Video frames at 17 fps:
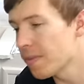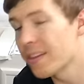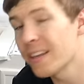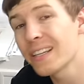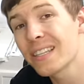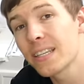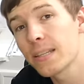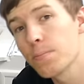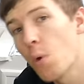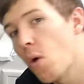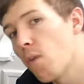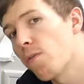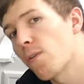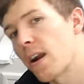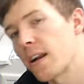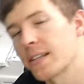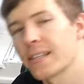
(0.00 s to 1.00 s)
This is more
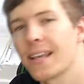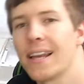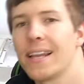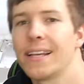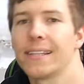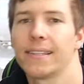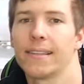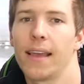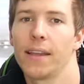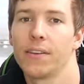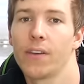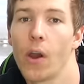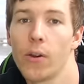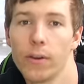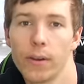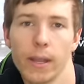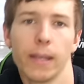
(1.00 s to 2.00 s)
for aesthetics. They
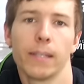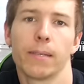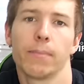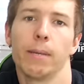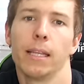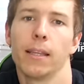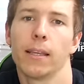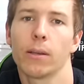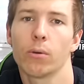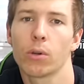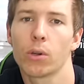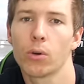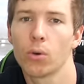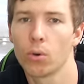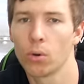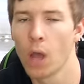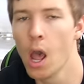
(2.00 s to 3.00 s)
don't need to be liquid
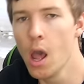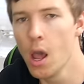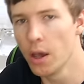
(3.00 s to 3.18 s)
cooled.